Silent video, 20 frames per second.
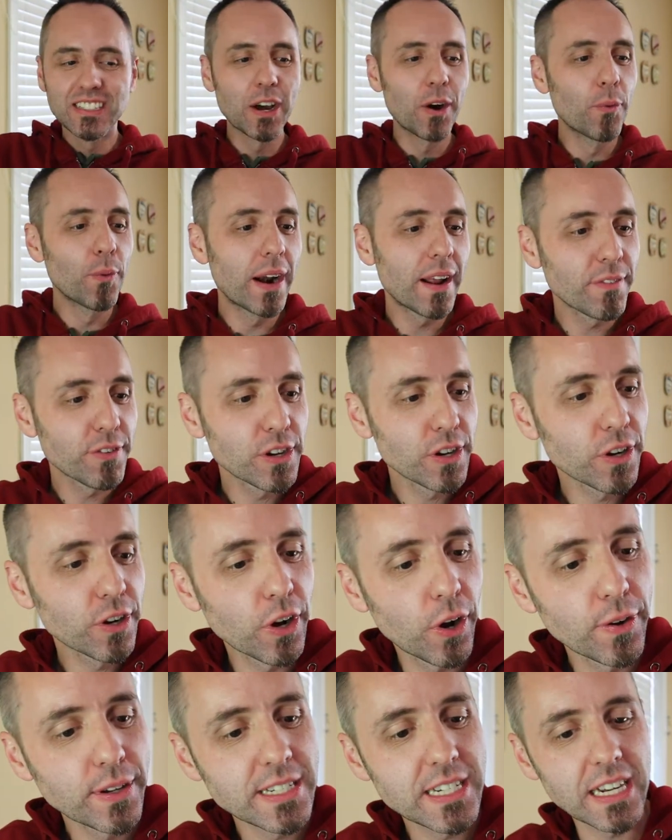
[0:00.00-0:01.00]
so whenever you're
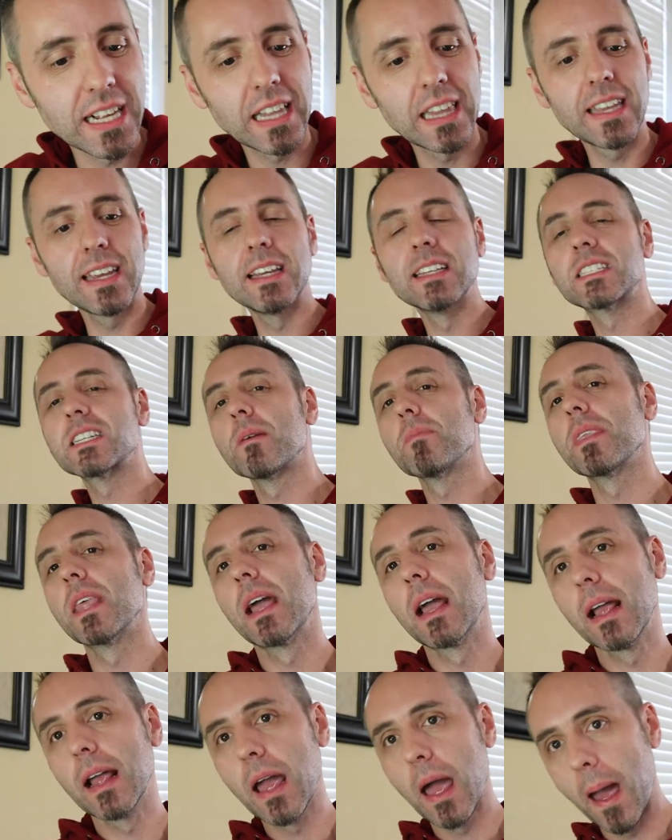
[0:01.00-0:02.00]
going to clean
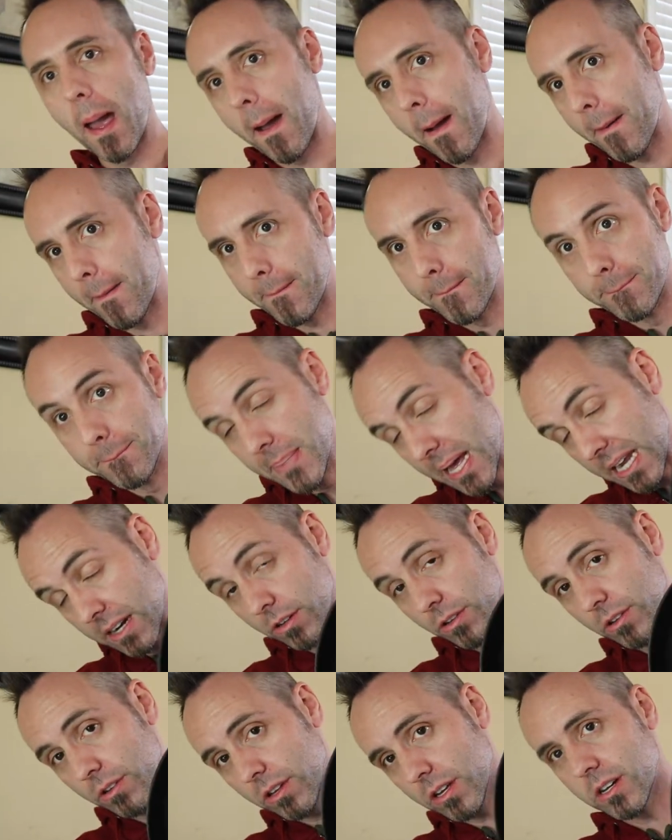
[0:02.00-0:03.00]
something
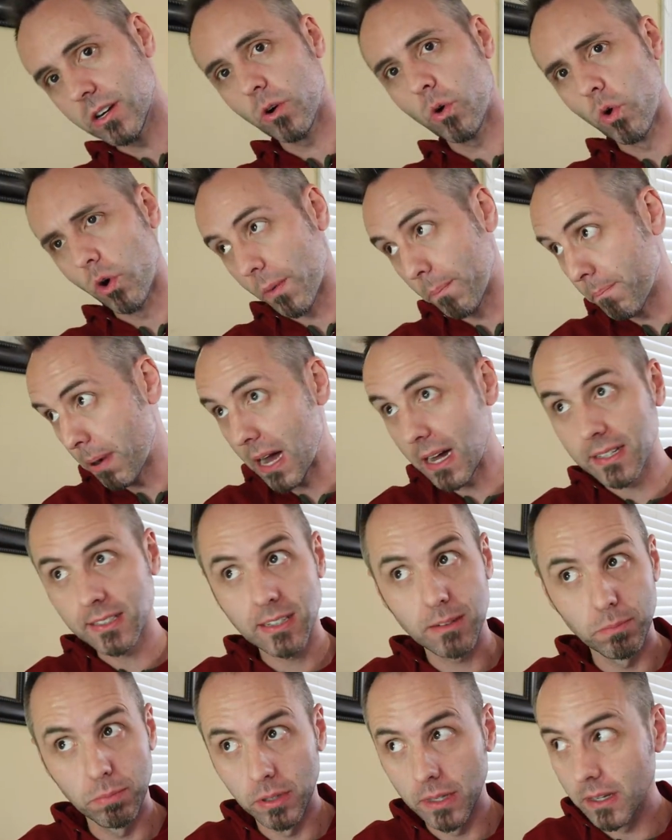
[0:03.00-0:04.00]
metal or
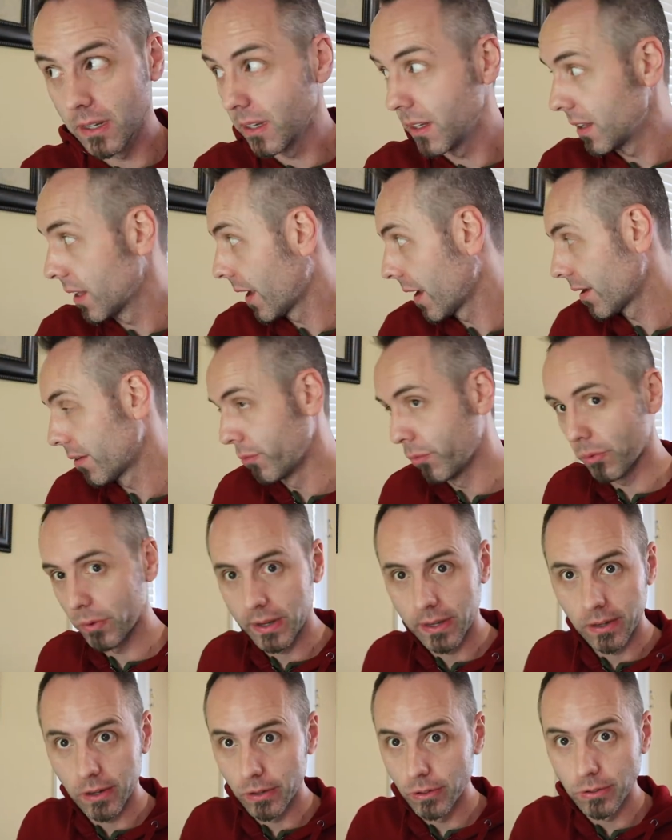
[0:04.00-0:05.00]
possibly like
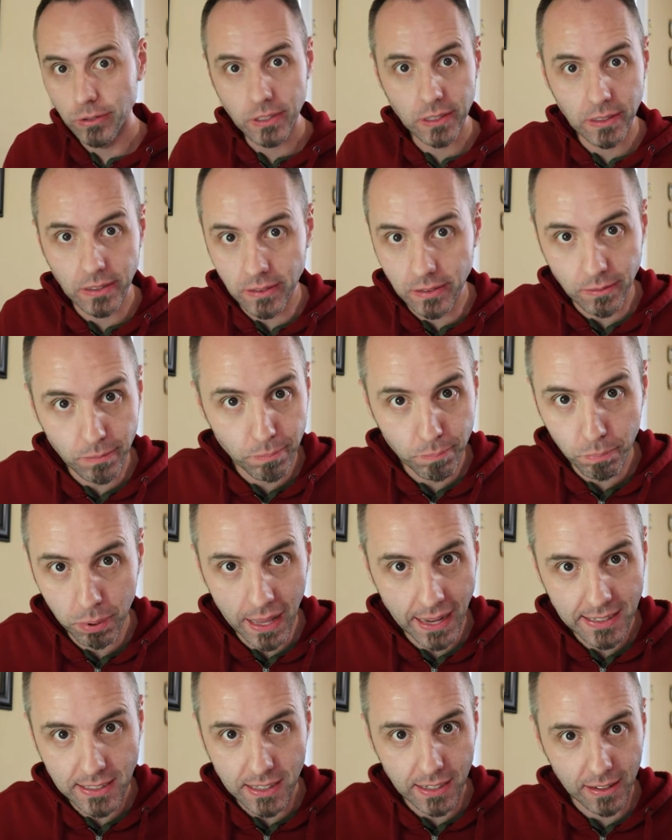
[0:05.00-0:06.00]
windows and
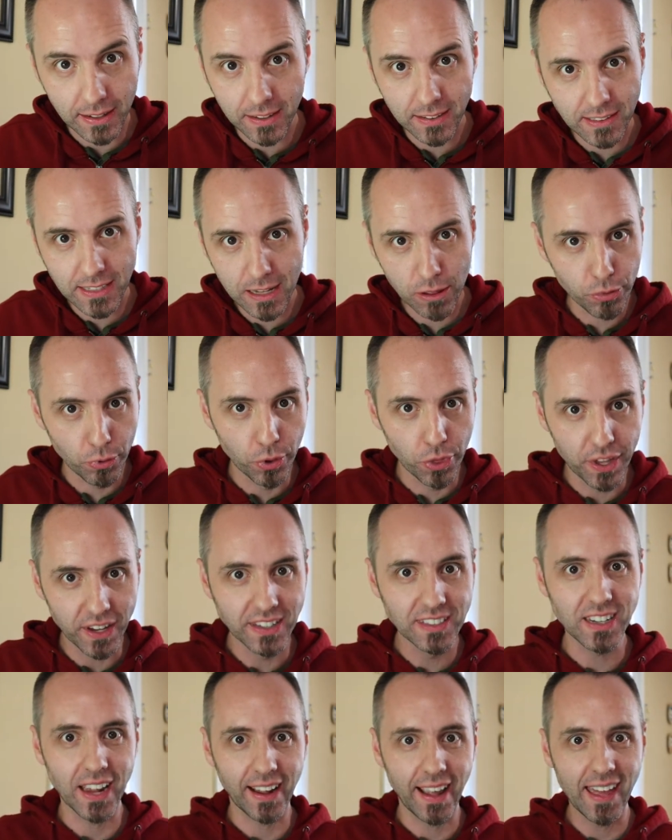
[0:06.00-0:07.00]
plastic see-through
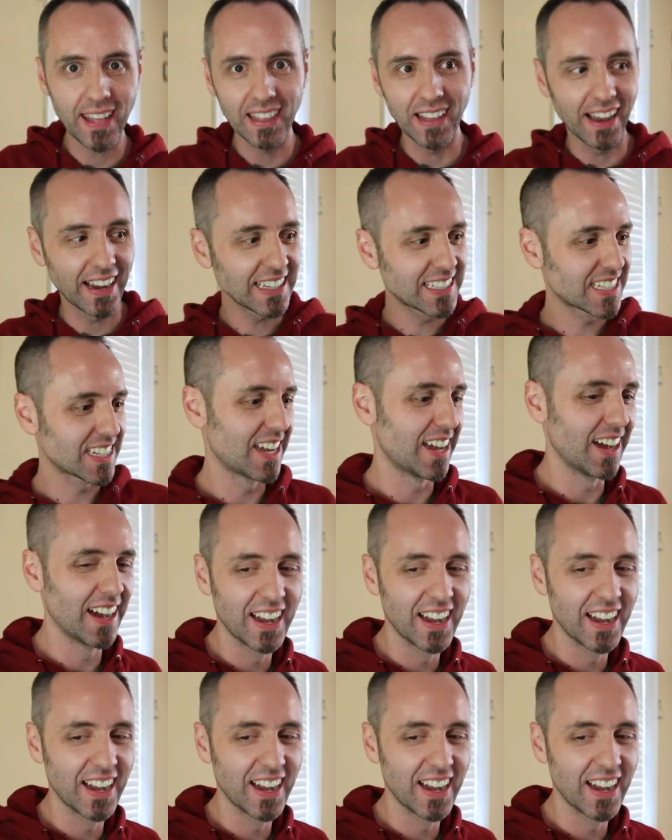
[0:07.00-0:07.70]
things like headlights.